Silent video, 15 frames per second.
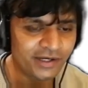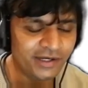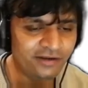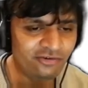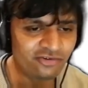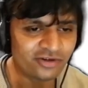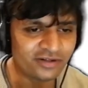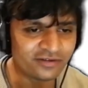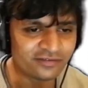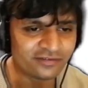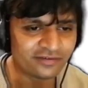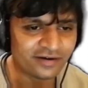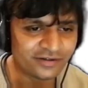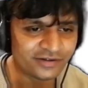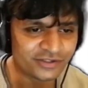each
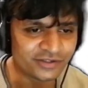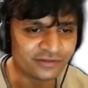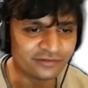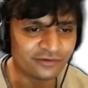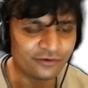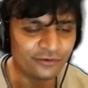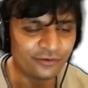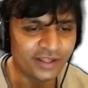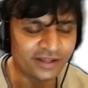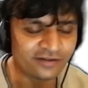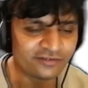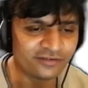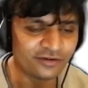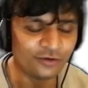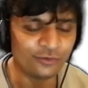instruction could only
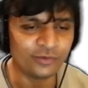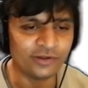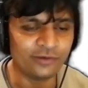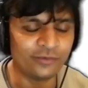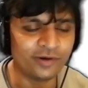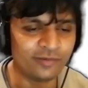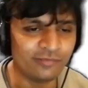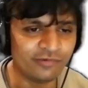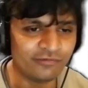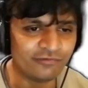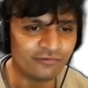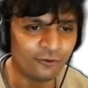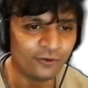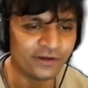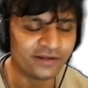execute when the one
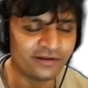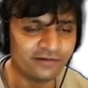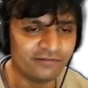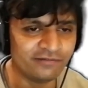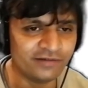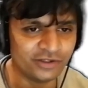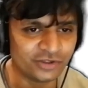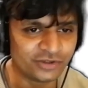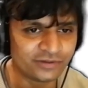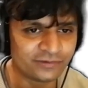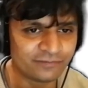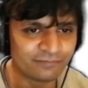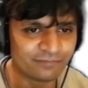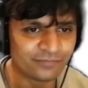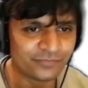before it had finished,
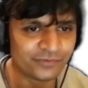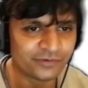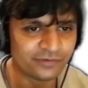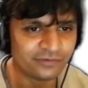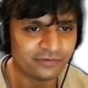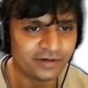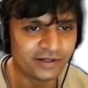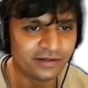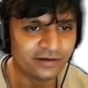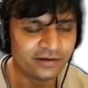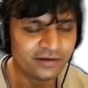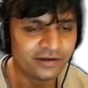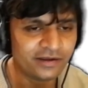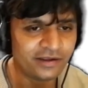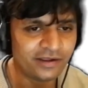right?
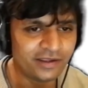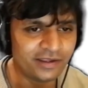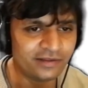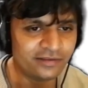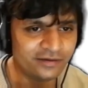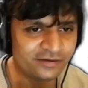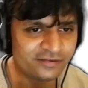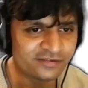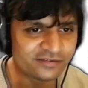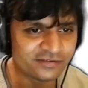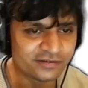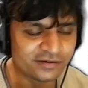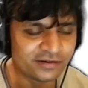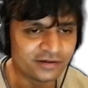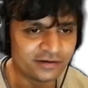In
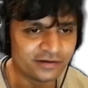this